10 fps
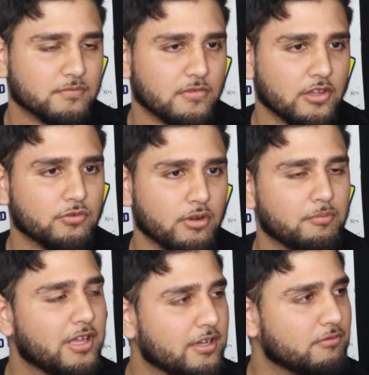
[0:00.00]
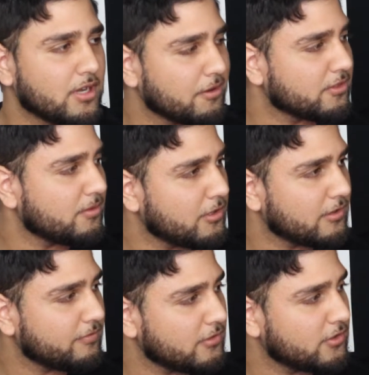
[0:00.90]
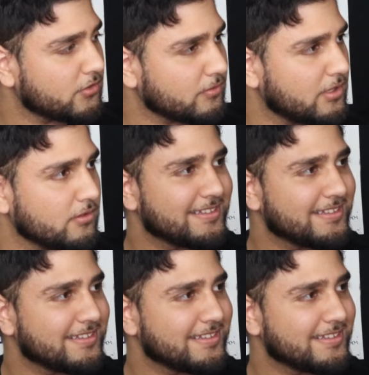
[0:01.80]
that's what I'm probably gonna rock with the Mark IV as well.